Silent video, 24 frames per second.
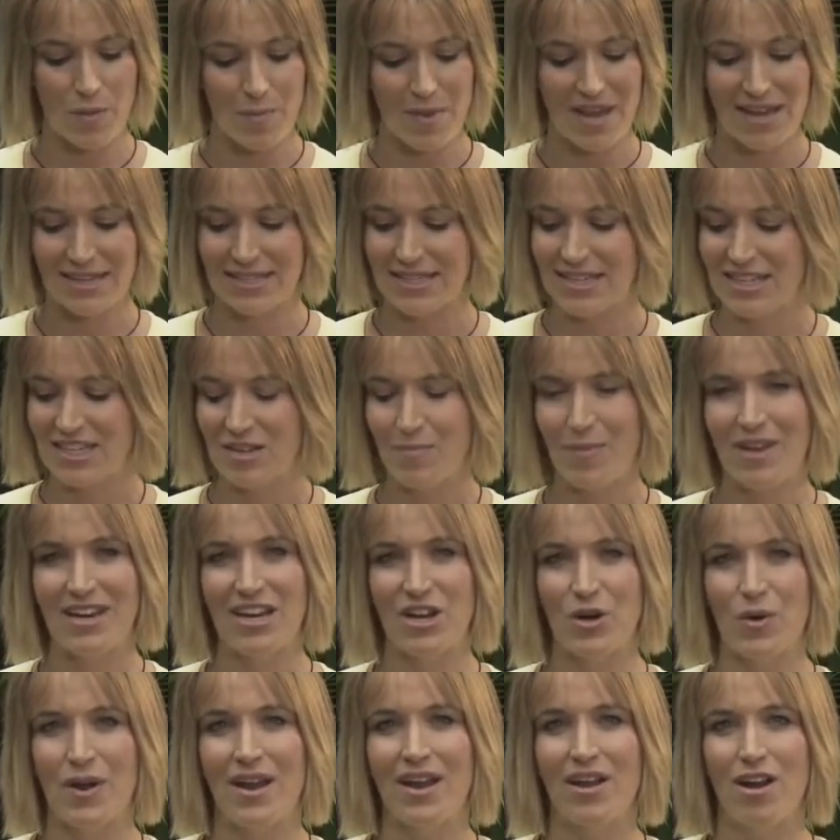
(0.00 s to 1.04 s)
What makes
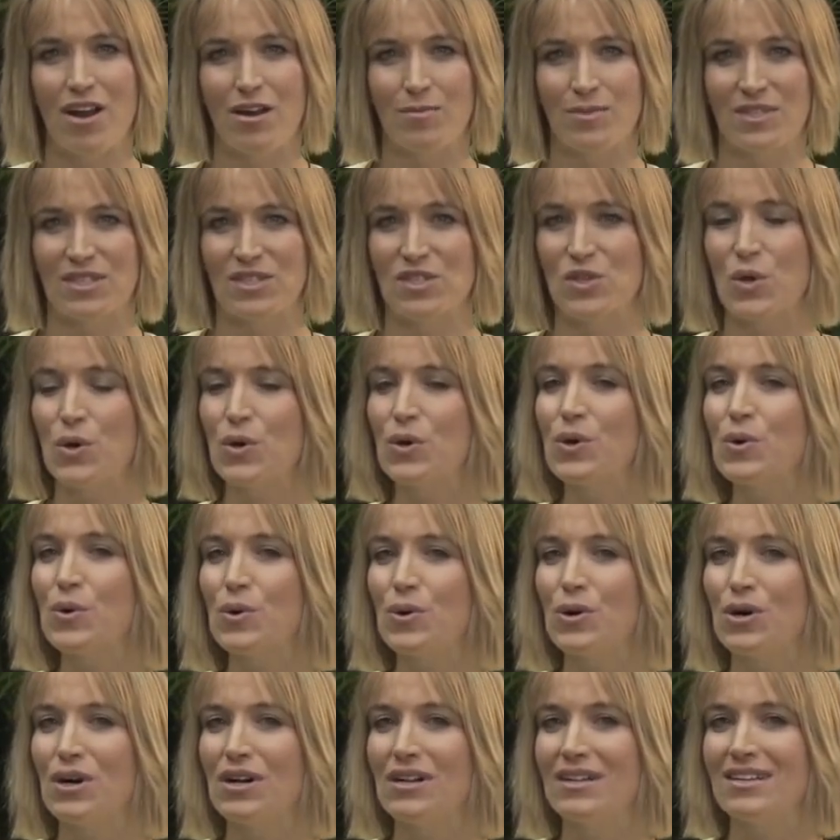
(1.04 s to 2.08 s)
independent crank arms so
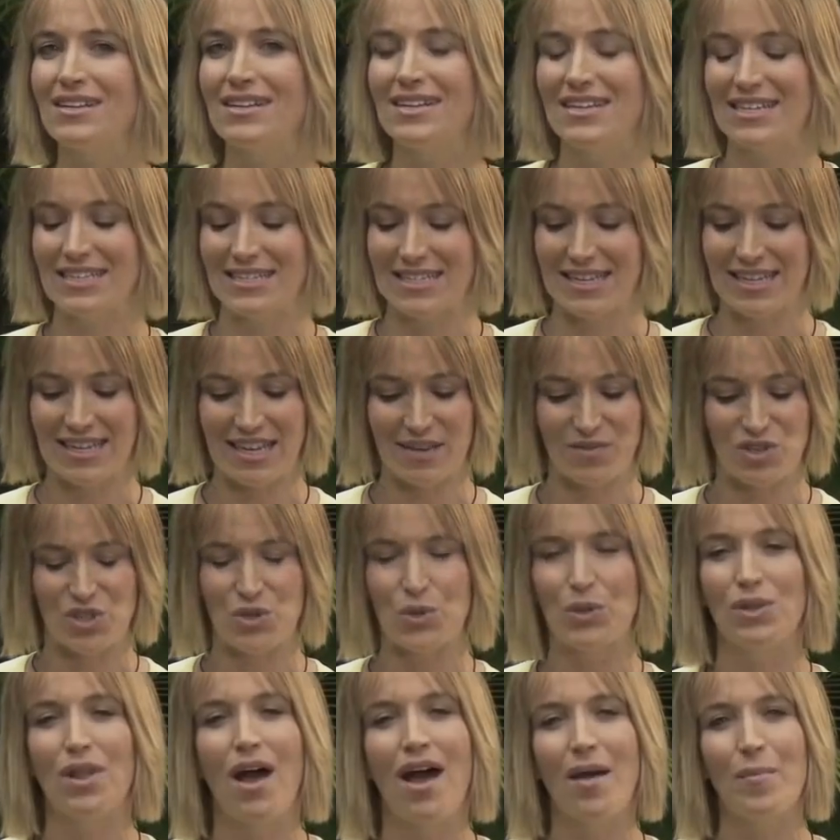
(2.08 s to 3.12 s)
cool is it gives
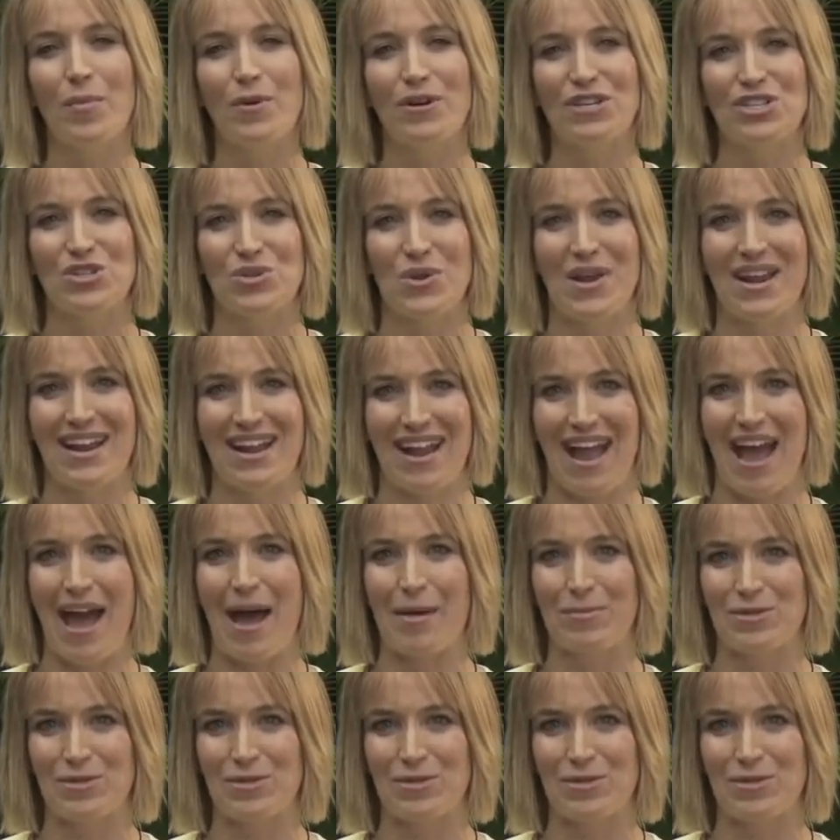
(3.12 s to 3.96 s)
you a lot more training